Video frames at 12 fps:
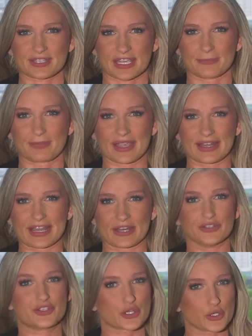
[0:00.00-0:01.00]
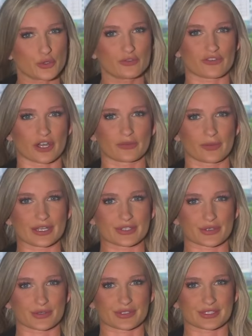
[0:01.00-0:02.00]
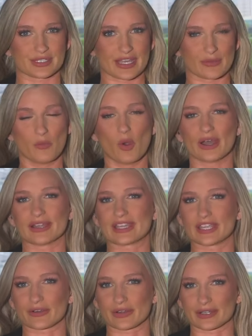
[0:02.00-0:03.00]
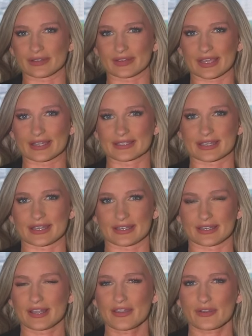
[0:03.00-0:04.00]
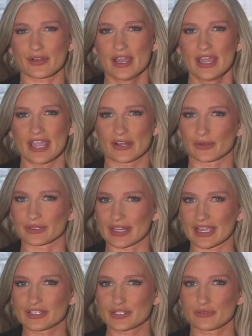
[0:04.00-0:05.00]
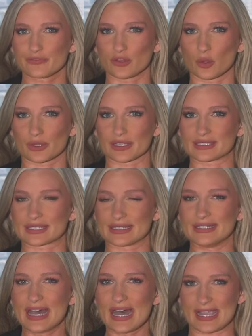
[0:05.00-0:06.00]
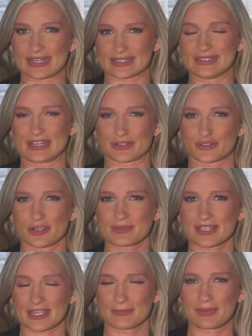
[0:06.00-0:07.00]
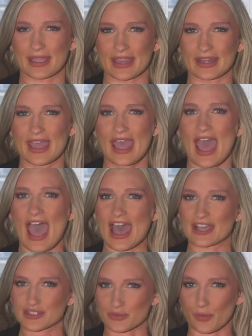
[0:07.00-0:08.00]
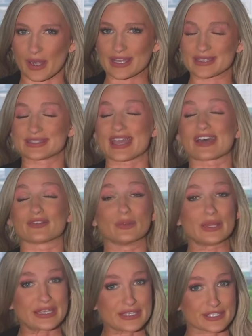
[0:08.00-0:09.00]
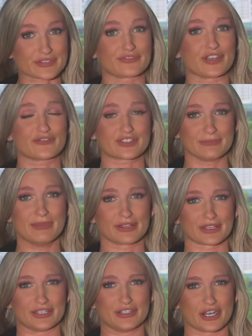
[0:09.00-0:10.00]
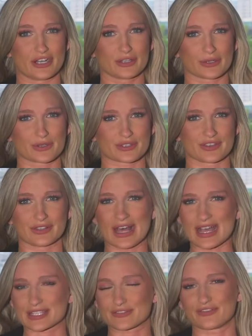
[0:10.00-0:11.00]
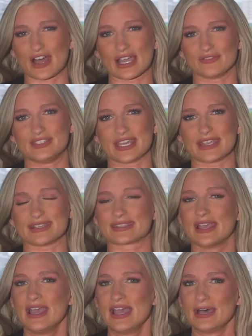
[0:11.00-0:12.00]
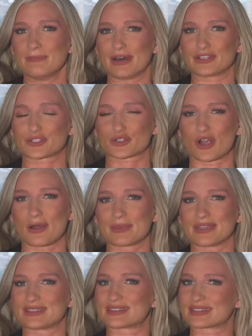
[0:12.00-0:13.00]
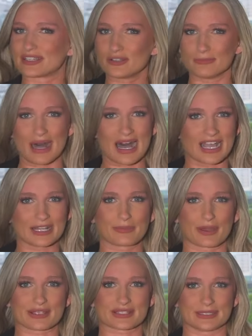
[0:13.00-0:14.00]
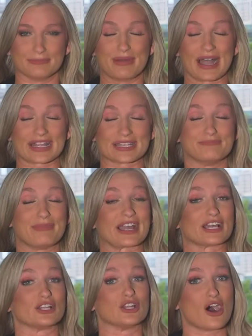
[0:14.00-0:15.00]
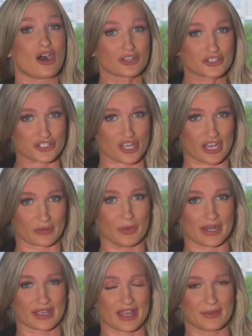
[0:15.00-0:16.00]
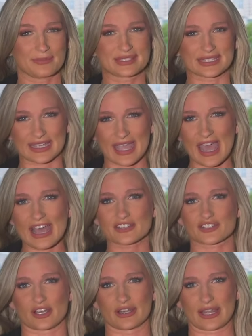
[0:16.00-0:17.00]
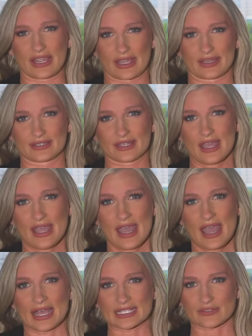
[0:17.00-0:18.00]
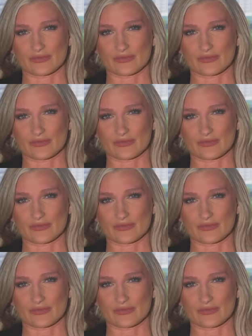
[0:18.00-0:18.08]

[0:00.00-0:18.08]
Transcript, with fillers: campaign held two fundraisers today, one here in Atlanta and another in Orlando, Florida tonight. Now, Trump's campaign has raised at least $50 million in the last five days, but Trump is still behind President Biden by a long shot when it comes to cash on hand. As